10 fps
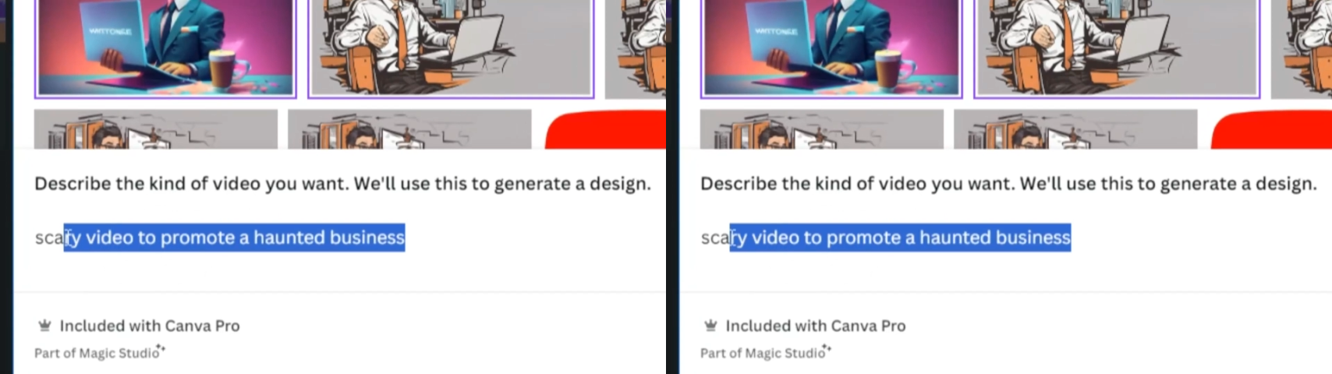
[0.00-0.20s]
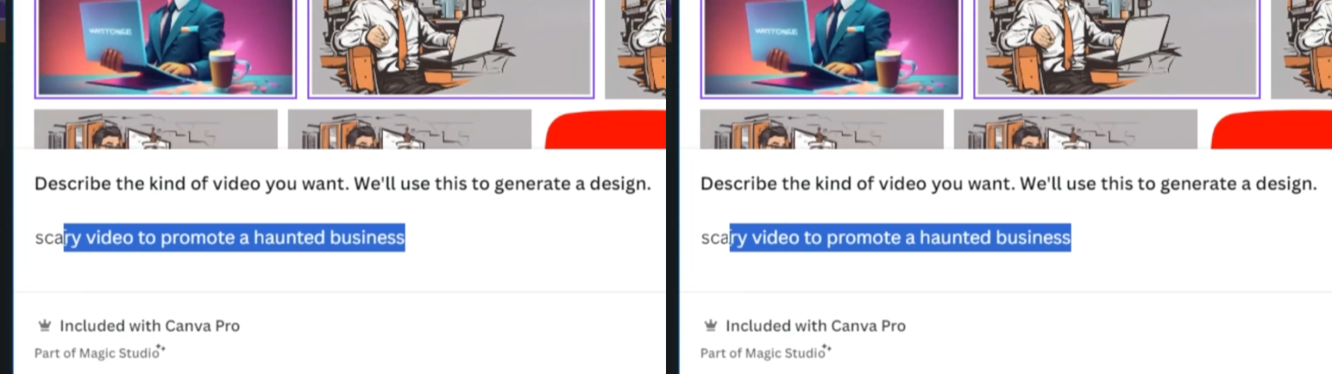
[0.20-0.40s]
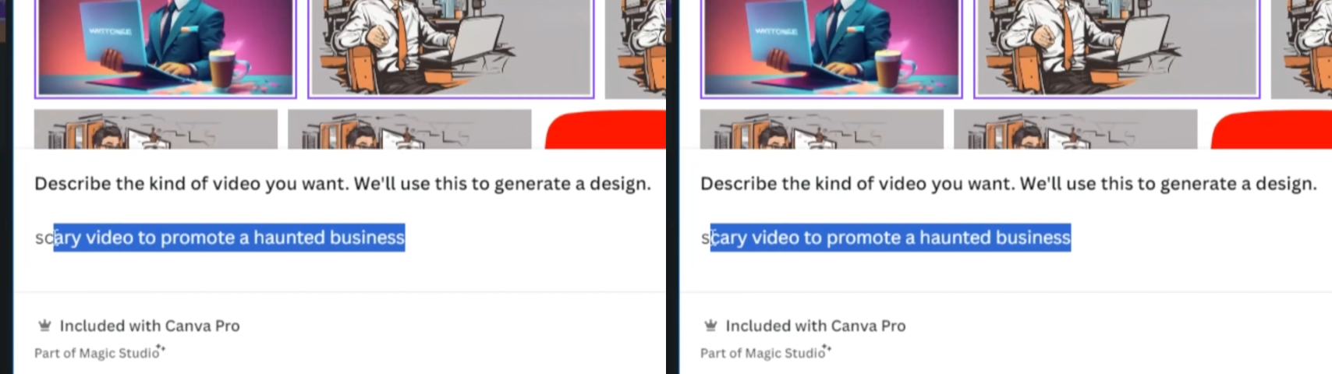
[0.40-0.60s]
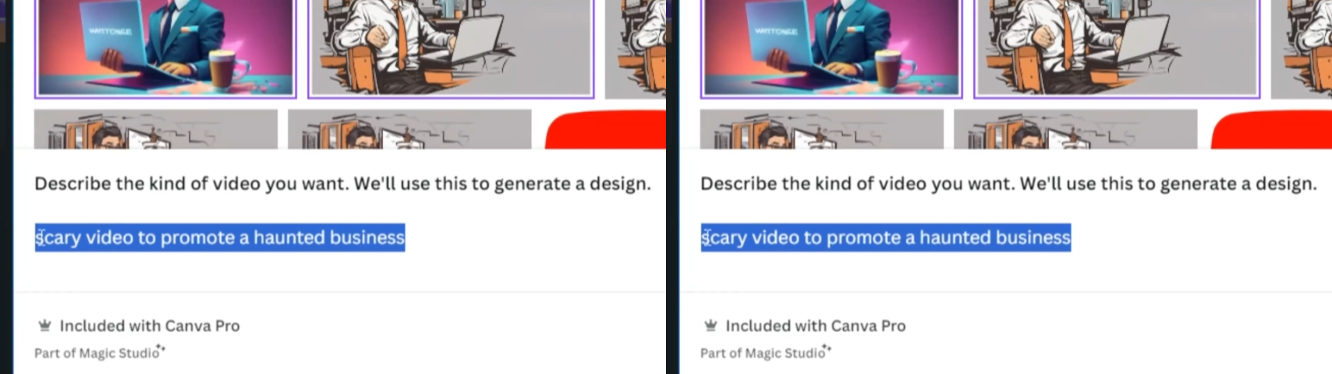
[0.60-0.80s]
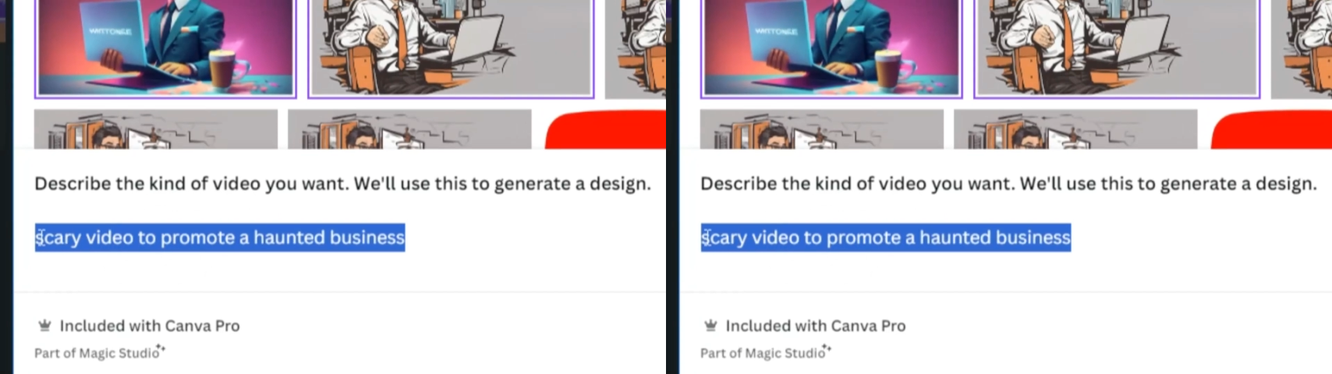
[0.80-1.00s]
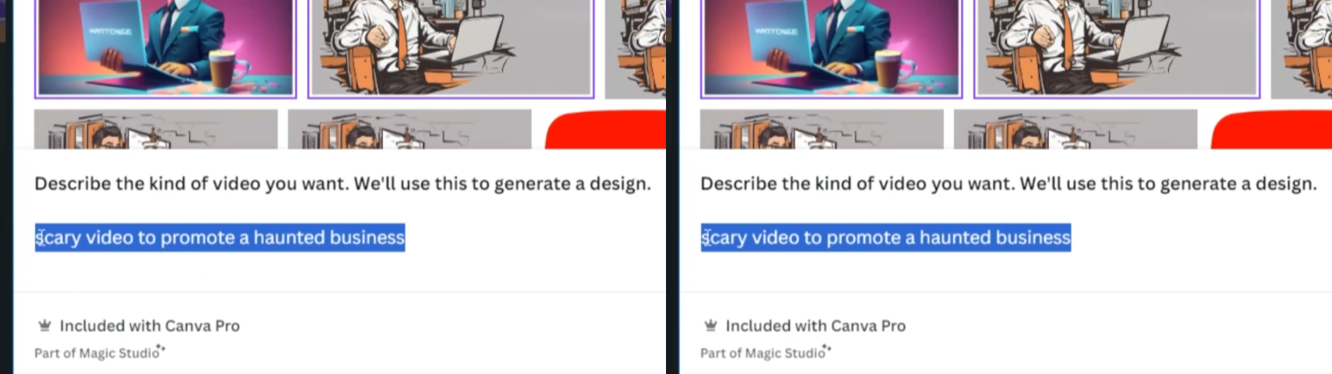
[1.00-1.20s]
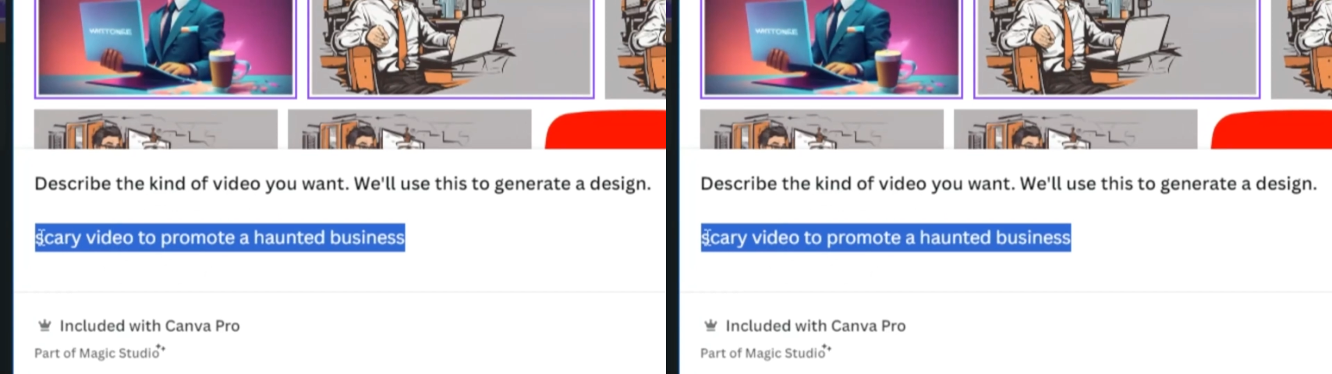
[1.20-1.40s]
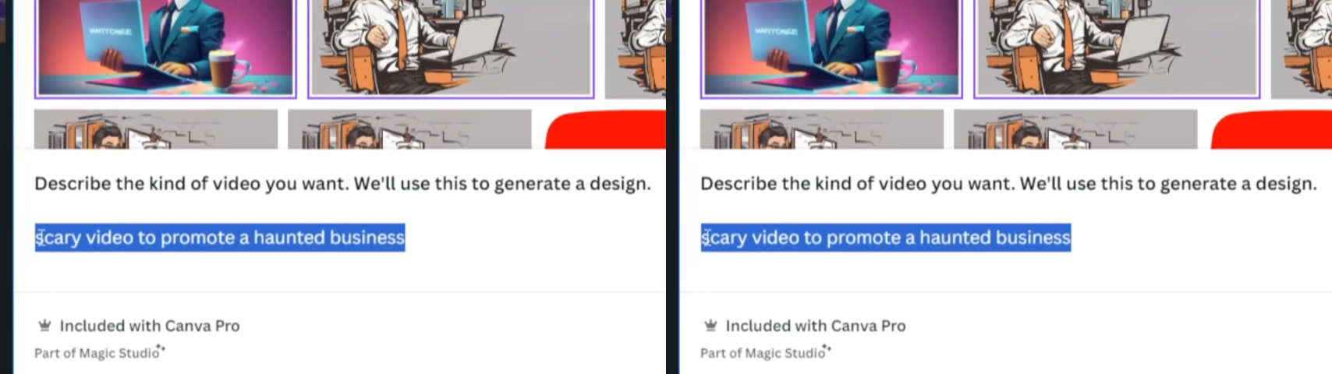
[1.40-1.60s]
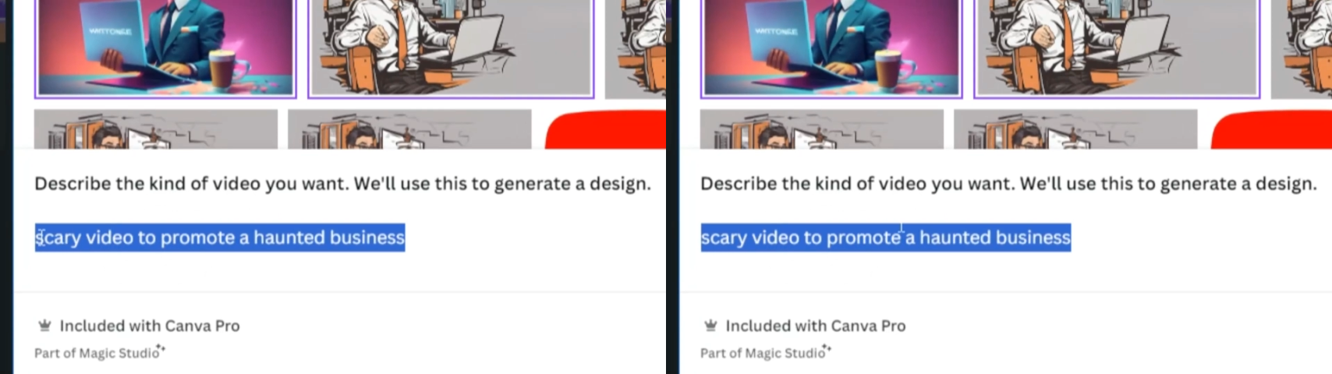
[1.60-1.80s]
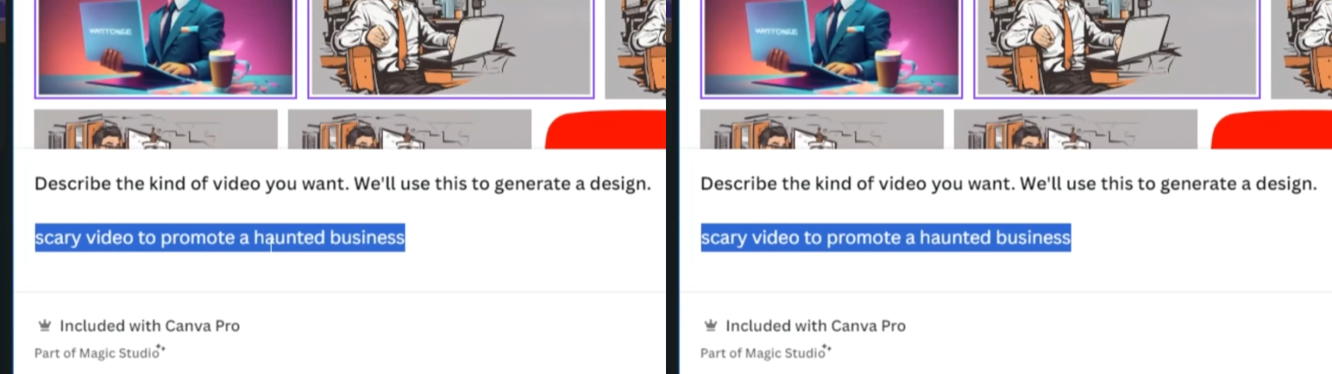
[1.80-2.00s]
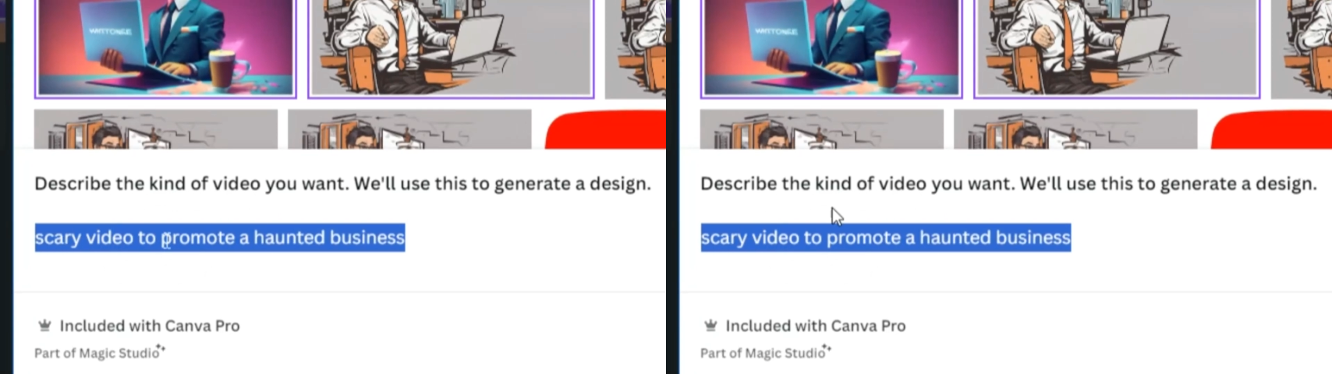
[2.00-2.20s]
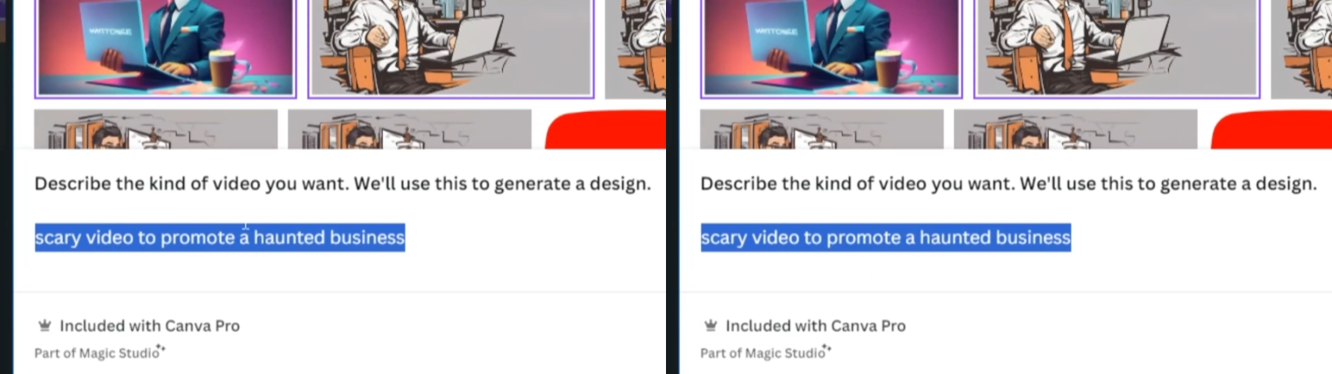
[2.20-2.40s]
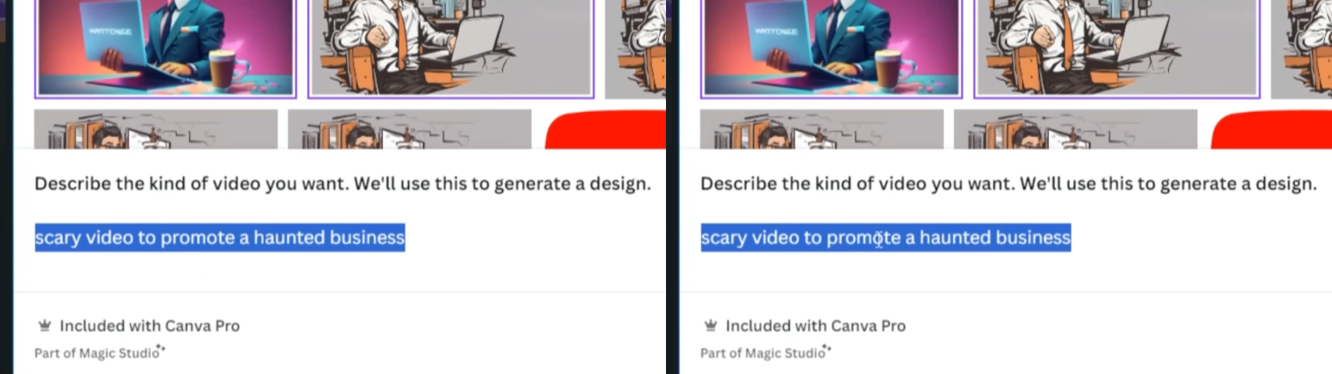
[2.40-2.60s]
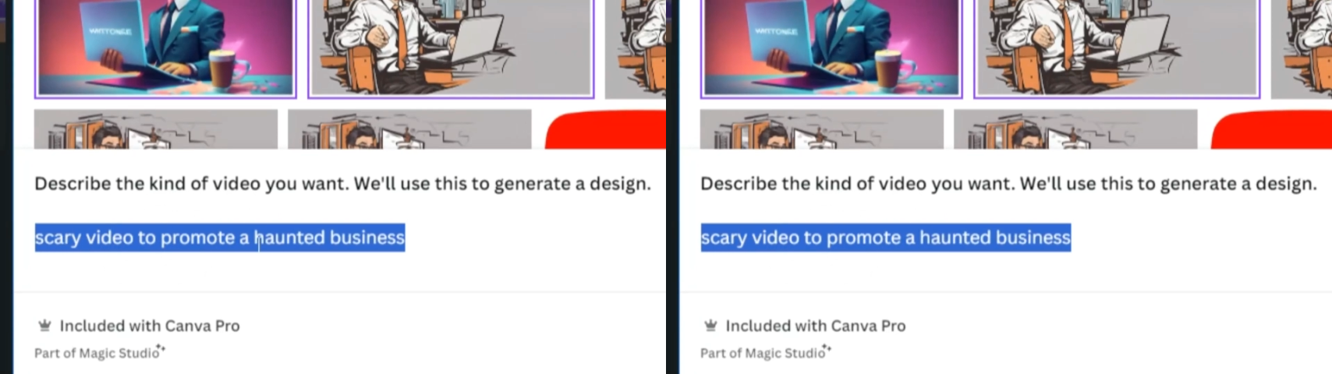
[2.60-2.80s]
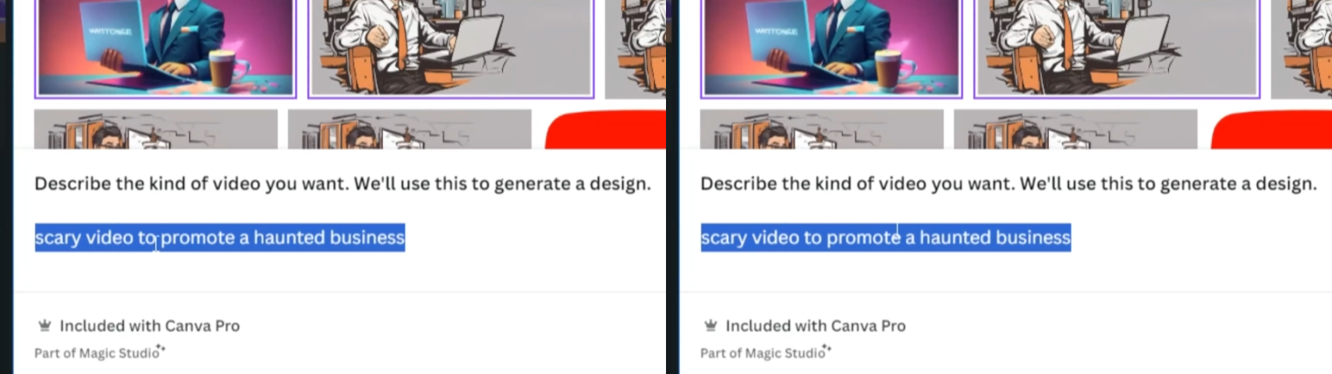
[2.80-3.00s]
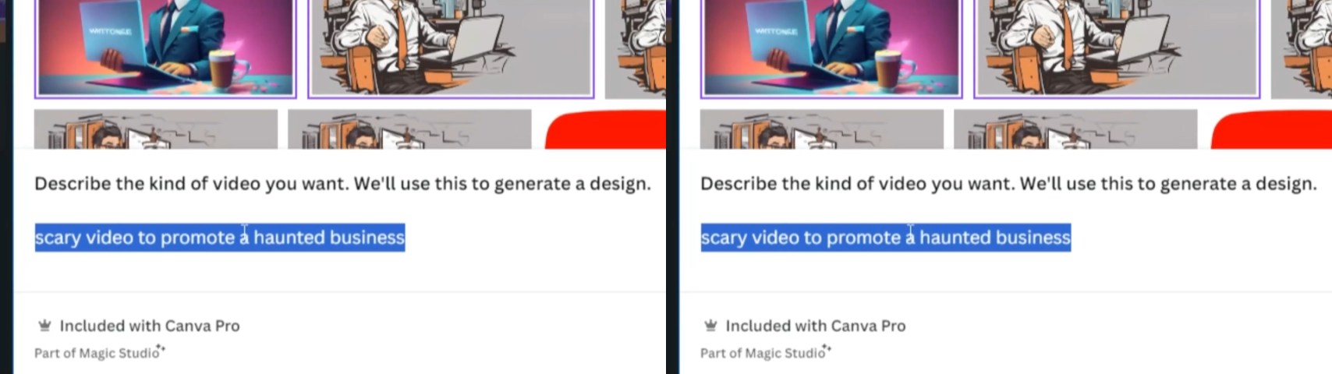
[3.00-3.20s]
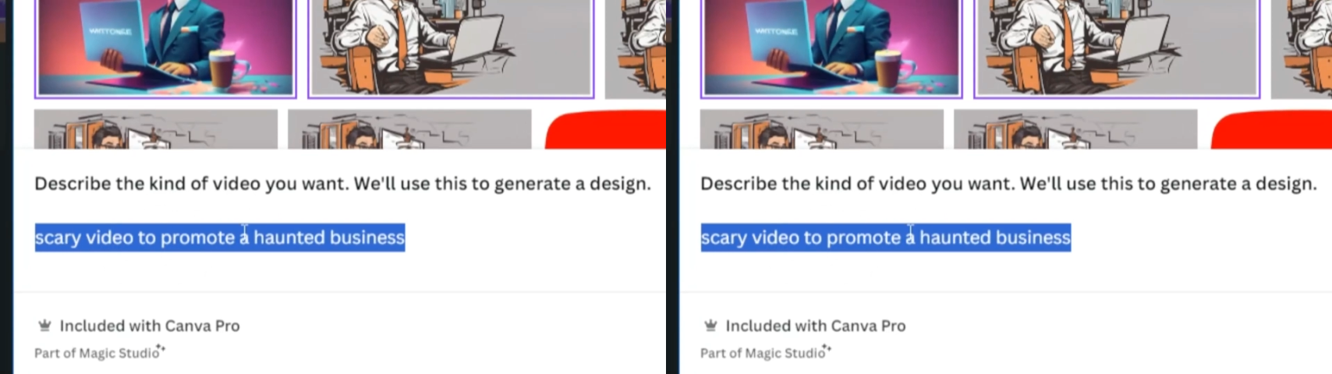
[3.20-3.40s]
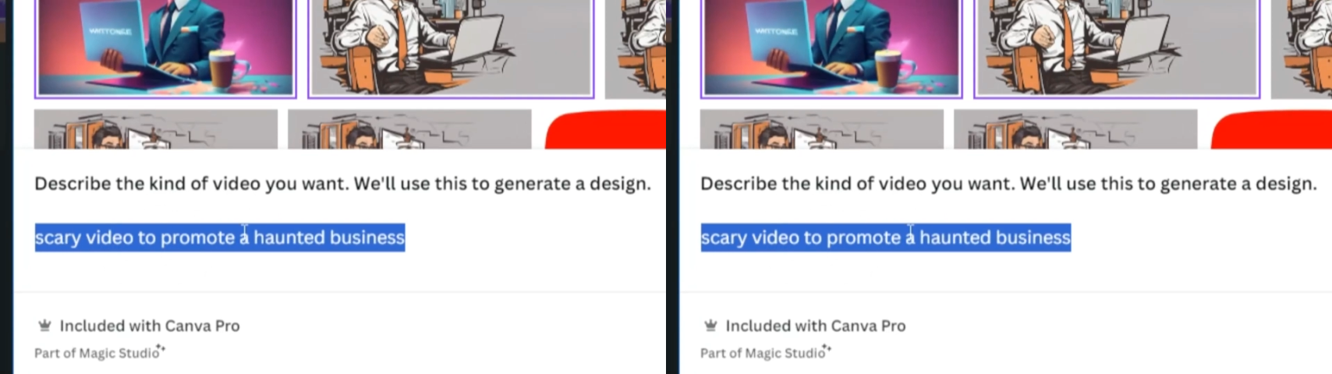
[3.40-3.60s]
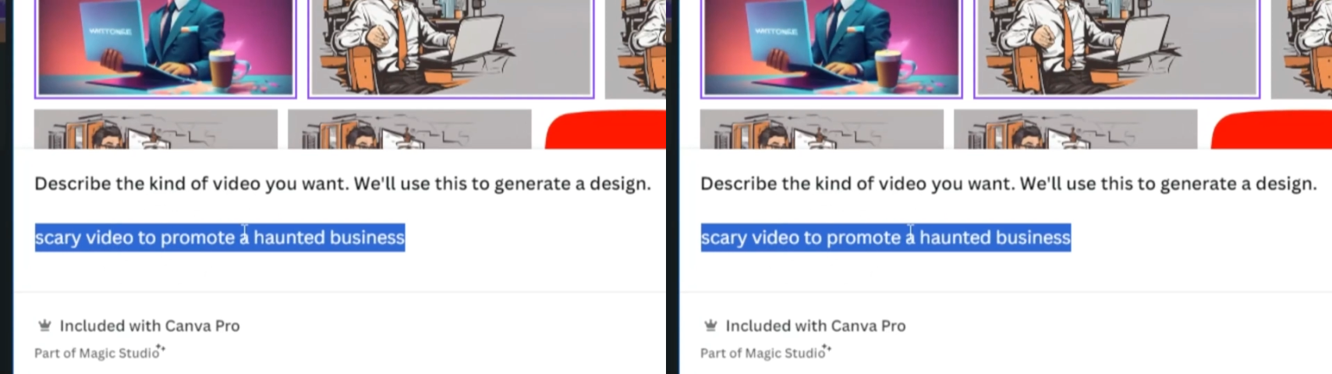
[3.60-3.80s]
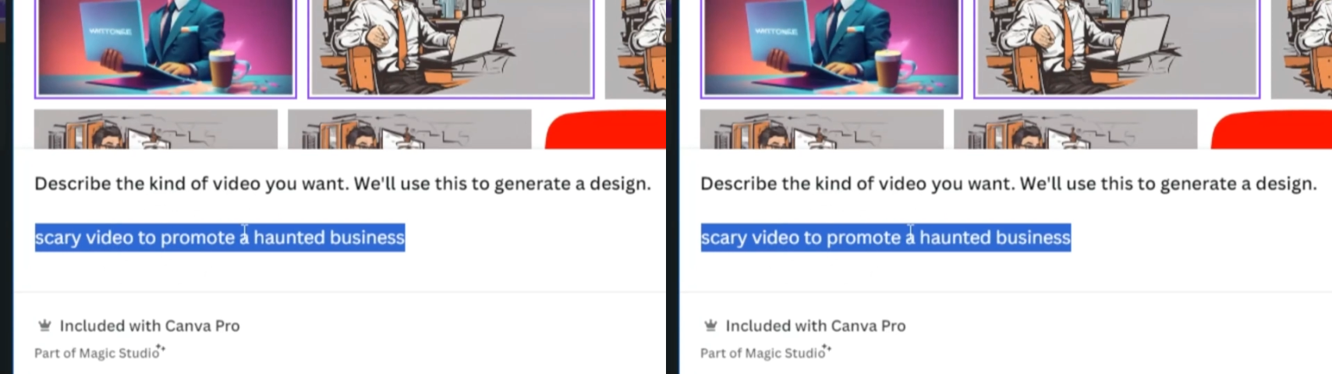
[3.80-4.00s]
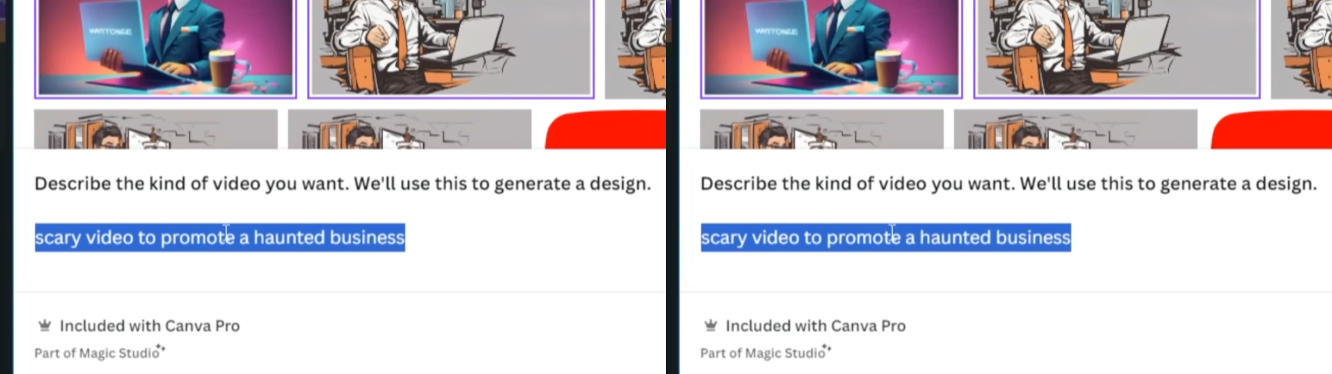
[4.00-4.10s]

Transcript: Nobody's mouth can be seen.